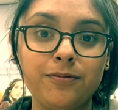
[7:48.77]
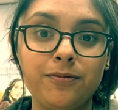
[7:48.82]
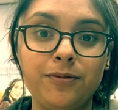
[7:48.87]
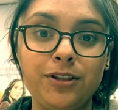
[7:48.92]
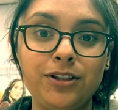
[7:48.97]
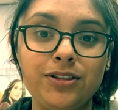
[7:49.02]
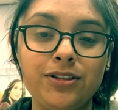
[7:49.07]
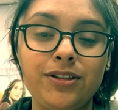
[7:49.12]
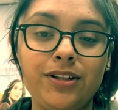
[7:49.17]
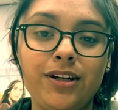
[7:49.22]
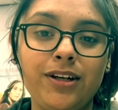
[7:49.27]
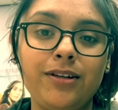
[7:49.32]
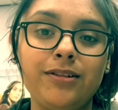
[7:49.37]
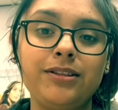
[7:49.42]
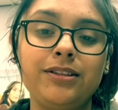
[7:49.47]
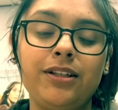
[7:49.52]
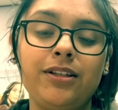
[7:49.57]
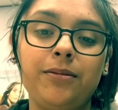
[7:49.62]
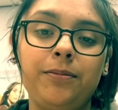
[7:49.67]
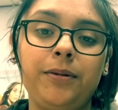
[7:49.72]
We should
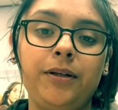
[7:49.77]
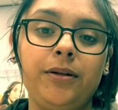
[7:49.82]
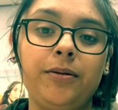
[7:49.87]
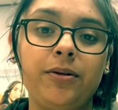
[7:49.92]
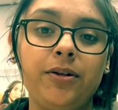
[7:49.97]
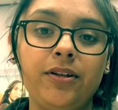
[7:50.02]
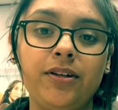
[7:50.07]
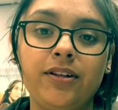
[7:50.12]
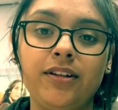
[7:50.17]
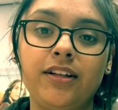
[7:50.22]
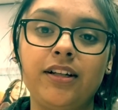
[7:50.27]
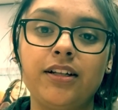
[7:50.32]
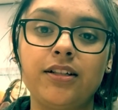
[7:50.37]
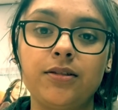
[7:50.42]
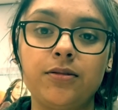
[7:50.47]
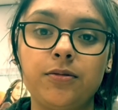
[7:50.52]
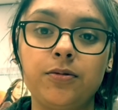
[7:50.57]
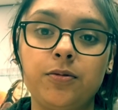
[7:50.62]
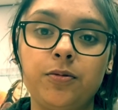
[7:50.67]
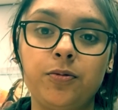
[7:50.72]
not say the P word
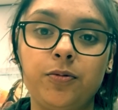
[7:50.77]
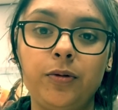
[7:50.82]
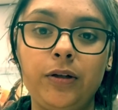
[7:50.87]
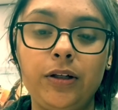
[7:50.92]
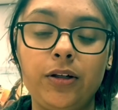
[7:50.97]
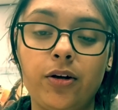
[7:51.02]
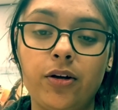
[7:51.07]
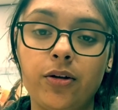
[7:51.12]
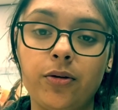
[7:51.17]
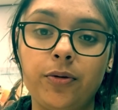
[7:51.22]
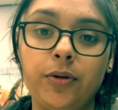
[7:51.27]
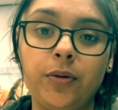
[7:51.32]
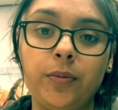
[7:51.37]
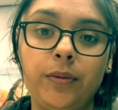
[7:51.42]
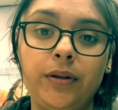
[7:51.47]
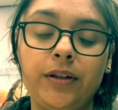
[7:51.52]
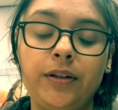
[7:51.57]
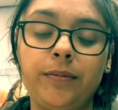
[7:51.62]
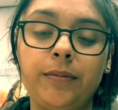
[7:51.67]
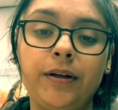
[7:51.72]
unless we know the
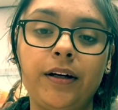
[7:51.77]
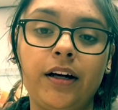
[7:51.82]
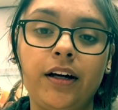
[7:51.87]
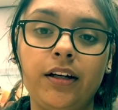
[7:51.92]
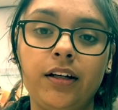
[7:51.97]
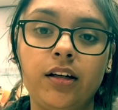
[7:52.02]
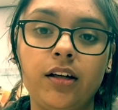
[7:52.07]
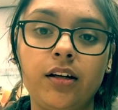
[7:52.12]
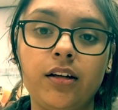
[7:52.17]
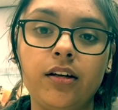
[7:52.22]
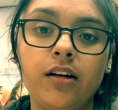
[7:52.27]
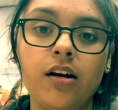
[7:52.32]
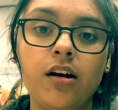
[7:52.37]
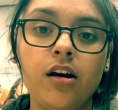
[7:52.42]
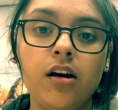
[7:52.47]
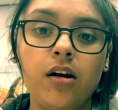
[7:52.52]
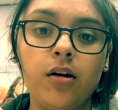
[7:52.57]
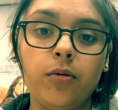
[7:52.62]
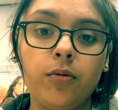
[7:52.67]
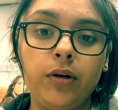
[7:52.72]
real meaning behind it.
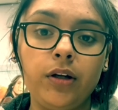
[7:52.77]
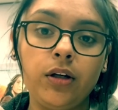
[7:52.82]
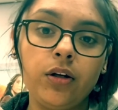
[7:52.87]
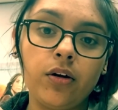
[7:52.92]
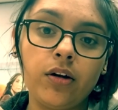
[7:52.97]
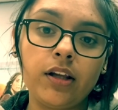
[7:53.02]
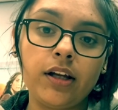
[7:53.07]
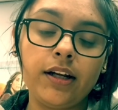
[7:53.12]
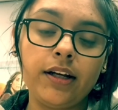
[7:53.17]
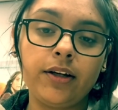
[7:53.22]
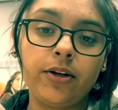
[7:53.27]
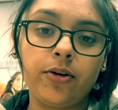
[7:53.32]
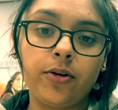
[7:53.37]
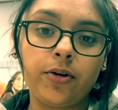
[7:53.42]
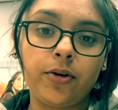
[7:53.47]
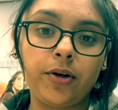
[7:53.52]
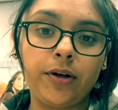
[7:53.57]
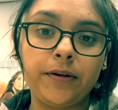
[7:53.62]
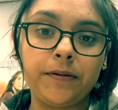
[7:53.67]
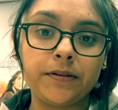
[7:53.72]
We know that it
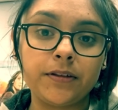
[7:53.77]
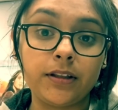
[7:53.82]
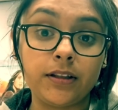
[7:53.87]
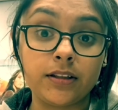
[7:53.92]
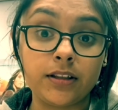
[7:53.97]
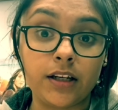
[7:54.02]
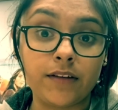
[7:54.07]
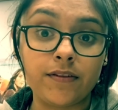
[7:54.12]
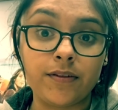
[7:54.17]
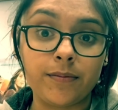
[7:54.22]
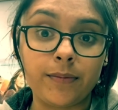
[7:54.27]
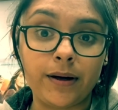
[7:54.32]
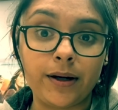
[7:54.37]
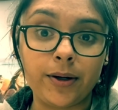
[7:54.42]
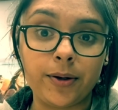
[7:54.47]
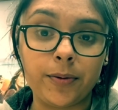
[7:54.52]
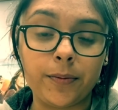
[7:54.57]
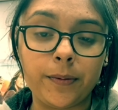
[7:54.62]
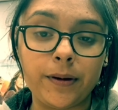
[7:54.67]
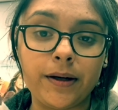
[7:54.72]
could create a safe
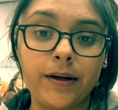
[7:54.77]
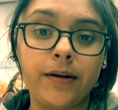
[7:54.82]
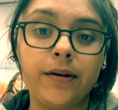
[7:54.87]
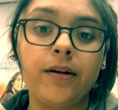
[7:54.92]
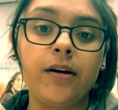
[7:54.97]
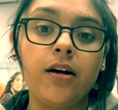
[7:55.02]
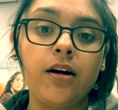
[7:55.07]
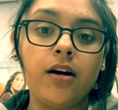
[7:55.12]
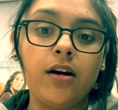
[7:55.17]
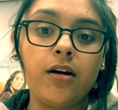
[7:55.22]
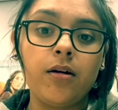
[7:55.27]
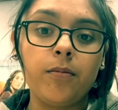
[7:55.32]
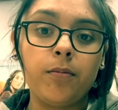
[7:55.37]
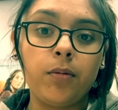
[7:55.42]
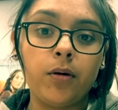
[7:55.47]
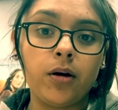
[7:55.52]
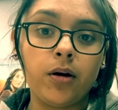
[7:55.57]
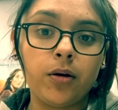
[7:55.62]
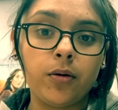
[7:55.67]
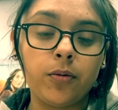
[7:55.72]
environment,
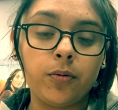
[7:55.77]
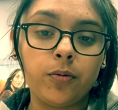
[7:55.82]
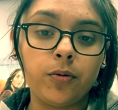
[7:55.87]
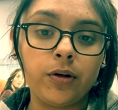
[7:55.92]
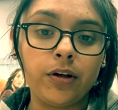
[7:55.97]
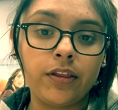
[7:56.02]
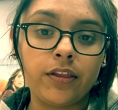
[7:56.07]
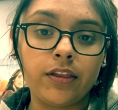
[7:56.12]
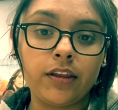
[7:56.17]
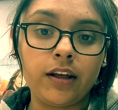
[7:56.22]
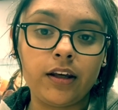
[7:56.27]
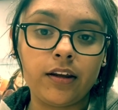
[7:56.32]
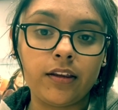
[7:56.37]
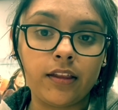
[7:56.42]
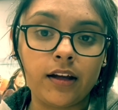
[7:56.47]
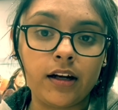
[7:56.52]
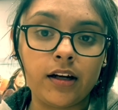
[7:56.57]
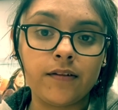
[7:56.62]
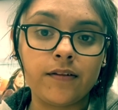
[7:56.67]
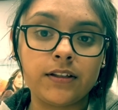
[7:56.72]
but we
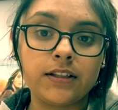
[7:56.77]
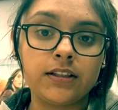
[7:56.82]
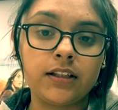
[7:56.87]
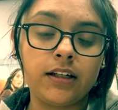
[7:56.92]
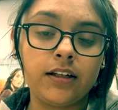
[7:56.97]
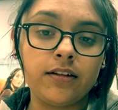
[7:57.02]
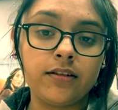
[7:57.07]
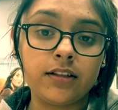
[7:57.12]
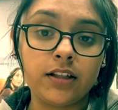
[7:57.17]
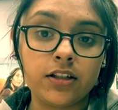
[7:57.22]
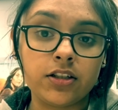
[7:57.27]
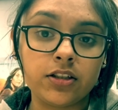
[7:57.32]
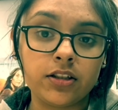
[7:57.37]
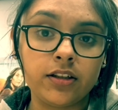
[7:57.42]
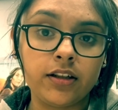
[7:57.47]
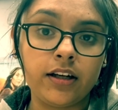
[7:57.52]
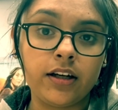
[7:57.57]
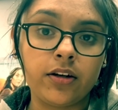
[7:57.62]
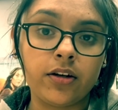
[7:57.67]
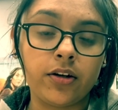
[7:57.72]
think that if it's said
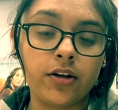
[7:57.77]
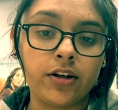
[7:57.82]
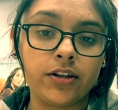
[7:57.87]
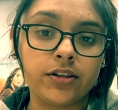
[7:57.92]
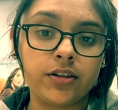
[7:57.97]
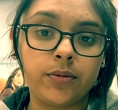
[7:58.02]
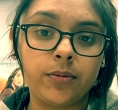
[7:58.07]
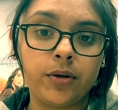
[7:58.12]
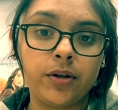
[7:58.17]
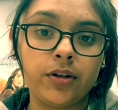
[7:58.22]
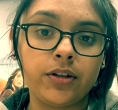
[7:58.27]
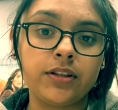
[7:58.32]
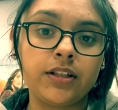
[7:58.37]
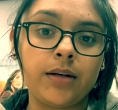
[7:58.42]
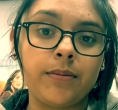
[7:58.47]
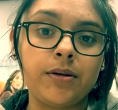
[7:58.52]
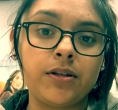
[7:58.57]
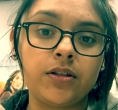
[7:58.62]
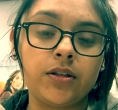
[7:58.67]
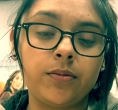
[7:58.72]
intentionally, it could hurt someone or
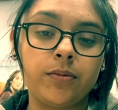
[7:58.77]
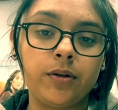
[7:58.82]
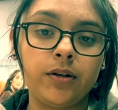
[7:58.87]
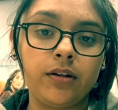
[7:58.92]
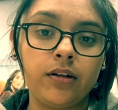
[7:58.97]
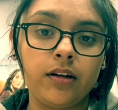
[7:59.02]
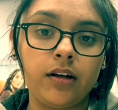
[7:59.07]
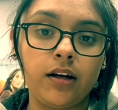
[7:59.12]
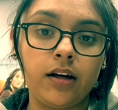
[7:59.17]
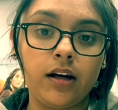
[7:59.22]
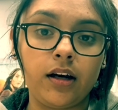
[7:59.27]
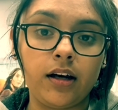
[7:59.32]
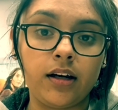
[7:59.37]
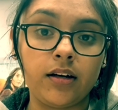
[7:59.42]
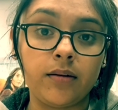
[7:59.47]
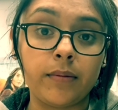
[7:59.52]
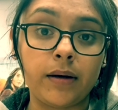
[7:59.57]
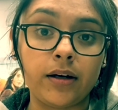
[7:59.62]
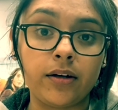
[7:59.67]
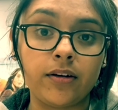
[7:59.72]
damage someone
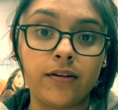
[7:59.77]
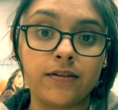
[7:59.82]
in a matter